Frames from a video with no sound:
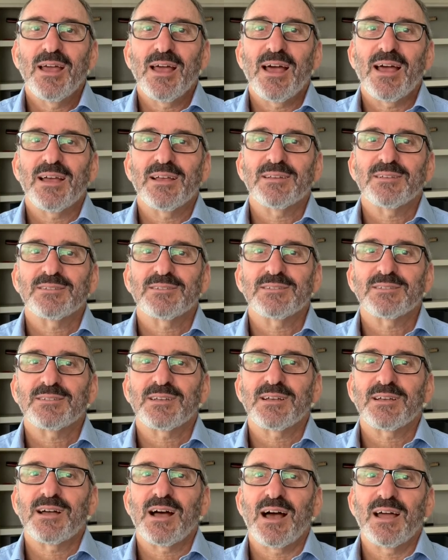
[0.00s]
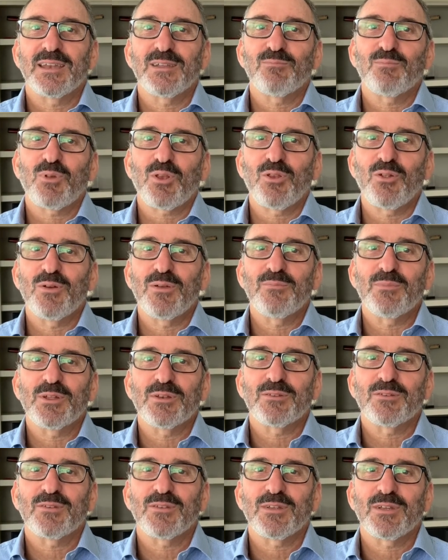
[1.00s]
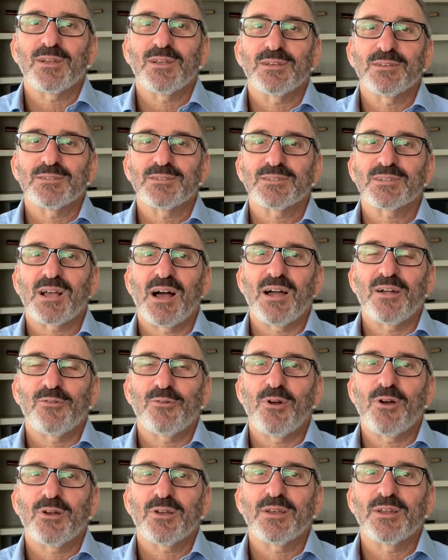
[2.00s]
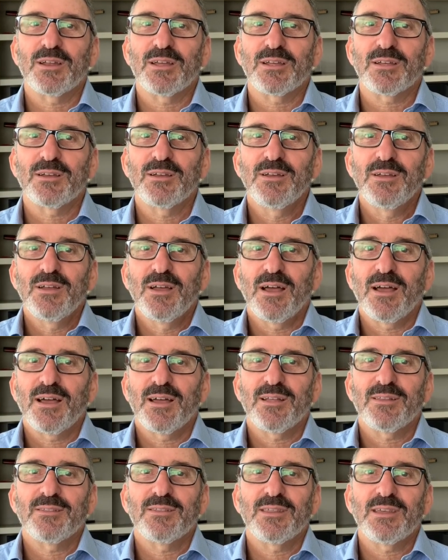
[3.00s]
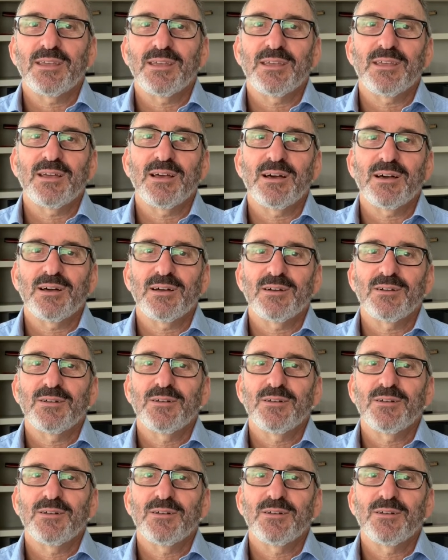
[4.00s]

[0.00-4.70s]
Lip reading: as unemployment is skyrocketing and the